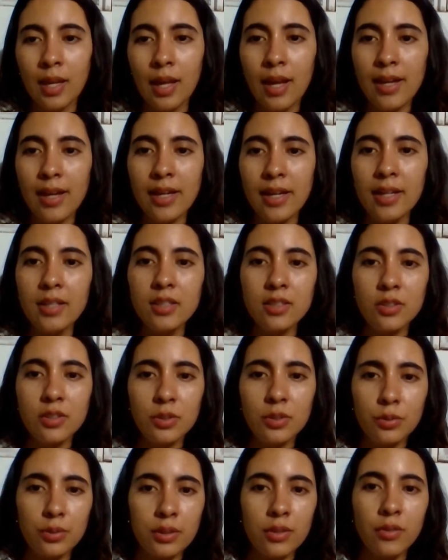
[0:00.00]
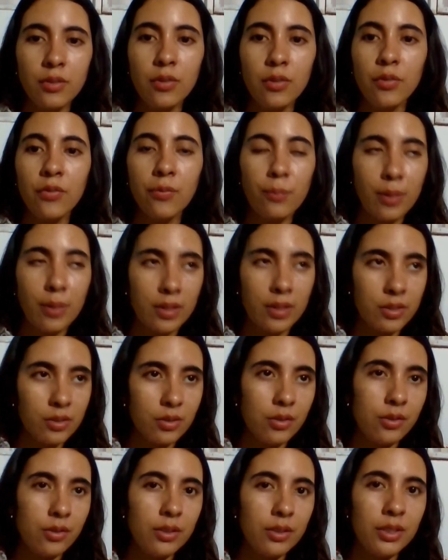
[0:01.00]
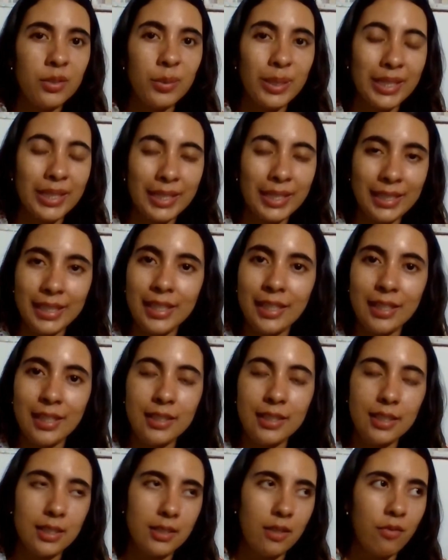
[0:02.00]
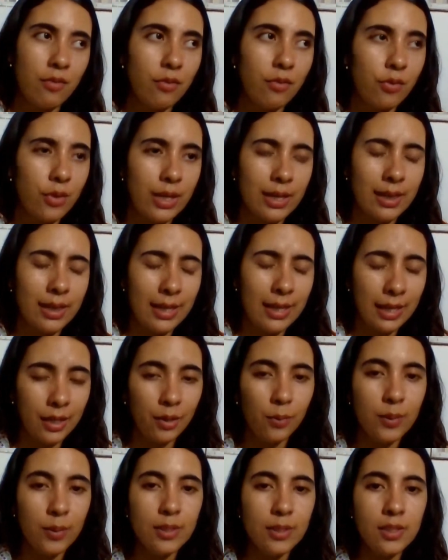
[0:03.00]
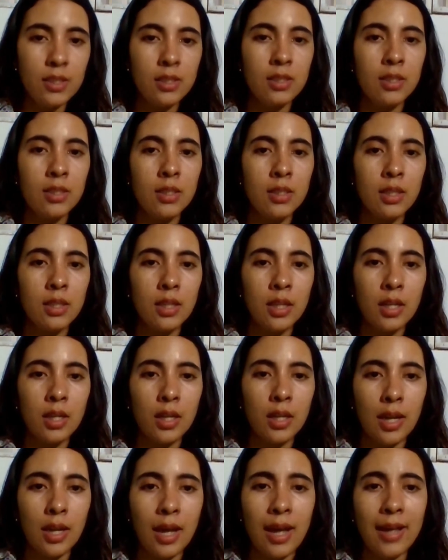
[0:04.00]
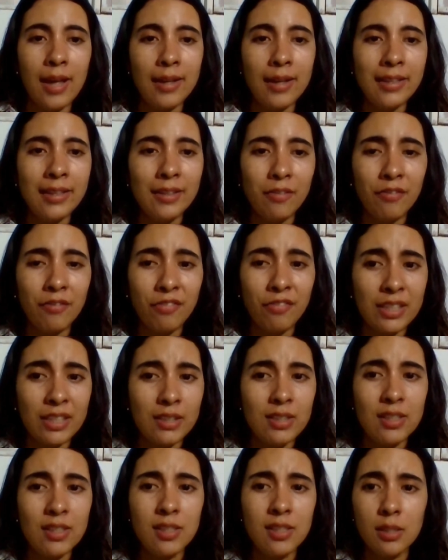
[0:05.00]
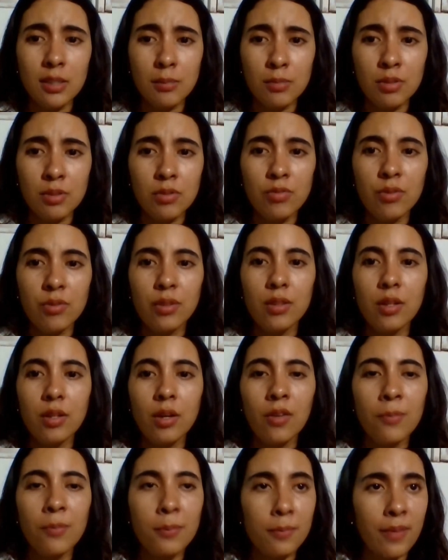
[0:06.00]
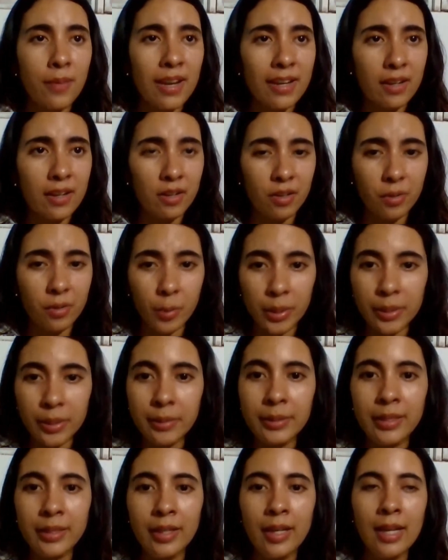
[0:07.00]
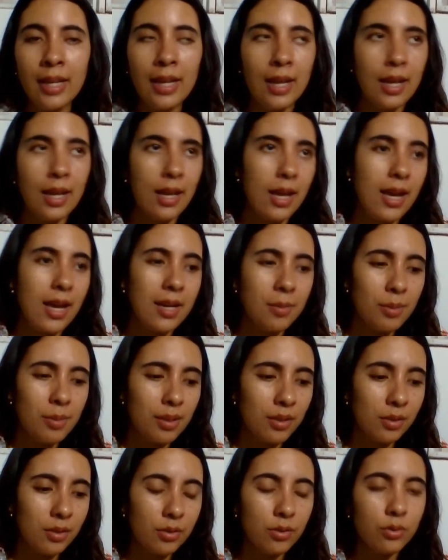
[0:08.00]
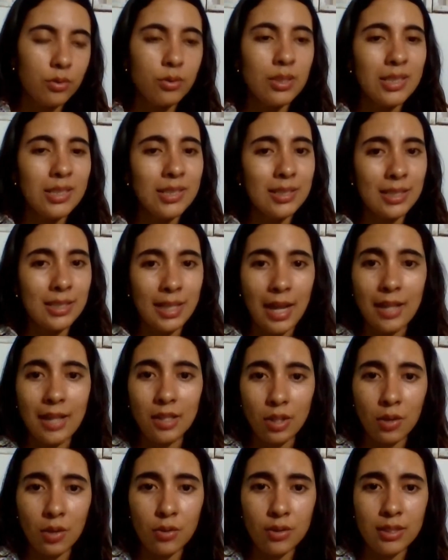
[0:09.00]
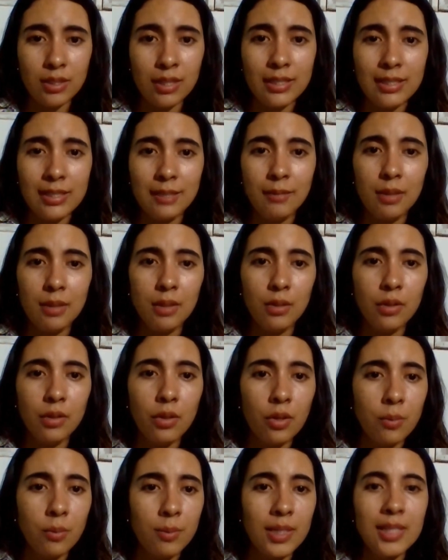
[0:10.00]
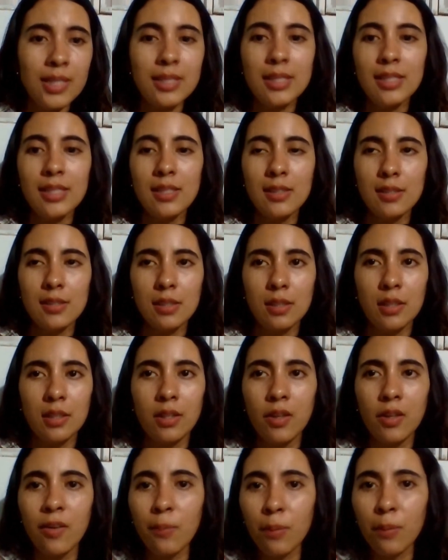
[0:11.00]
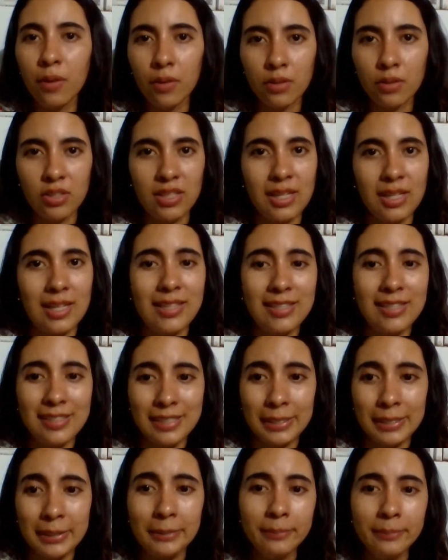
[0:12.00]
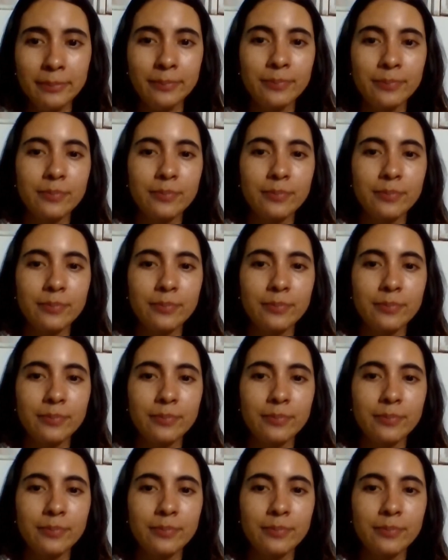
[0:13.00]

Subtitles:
I am a student of bachelor degree in English as a foreign language. I'm in the 5th semester of my career. I belong to the SEAT Jose Acevedo Gomez in the city of Bogota, DC.